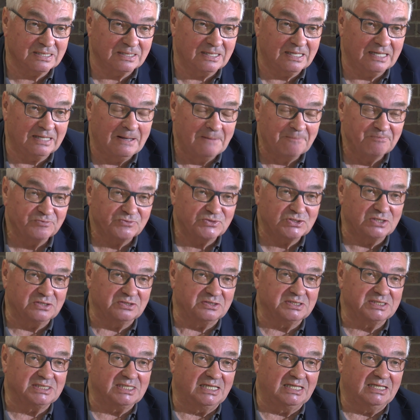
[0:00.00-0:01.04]
the
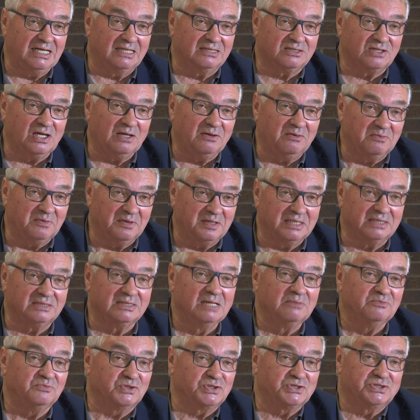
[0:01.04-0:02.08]
Syriza-led government
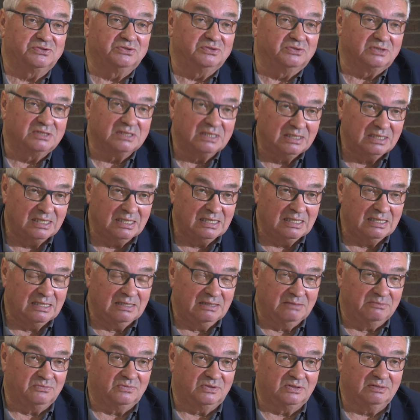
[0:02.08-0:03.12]
pursued
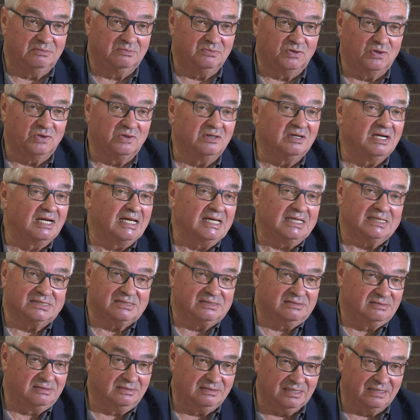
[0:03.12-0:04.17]
more or
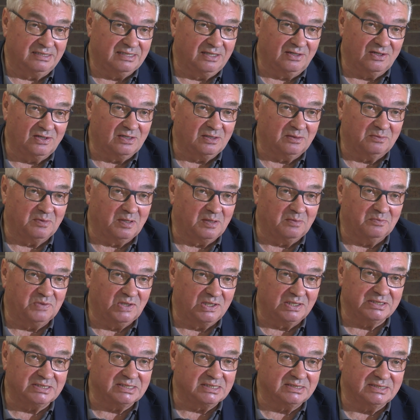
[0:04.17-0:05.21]
less a neoliberal
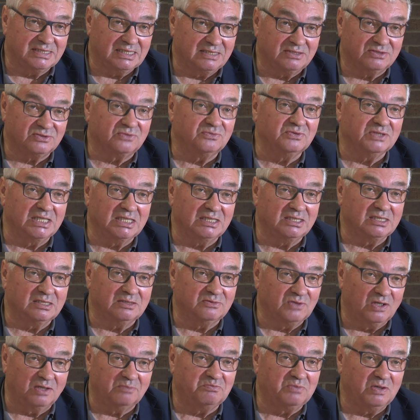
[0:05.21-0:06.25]
policy that created
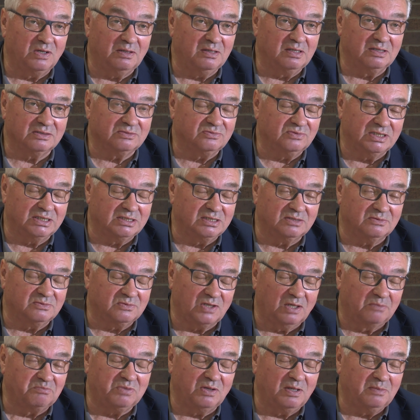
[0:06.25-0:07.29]
not pro created
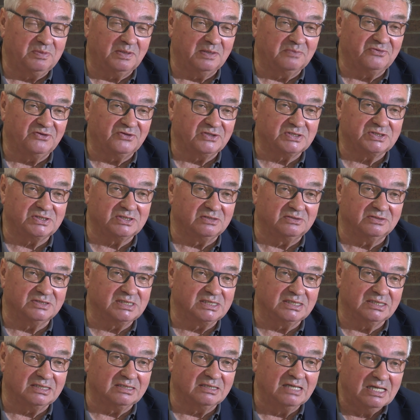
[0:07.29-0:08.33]
not problems for
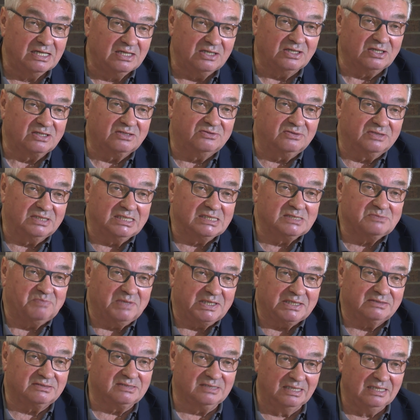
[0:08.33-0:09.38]
Syriza in Greece,
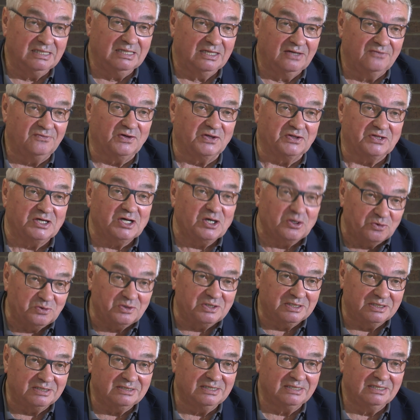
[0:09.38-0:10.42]
but for the whole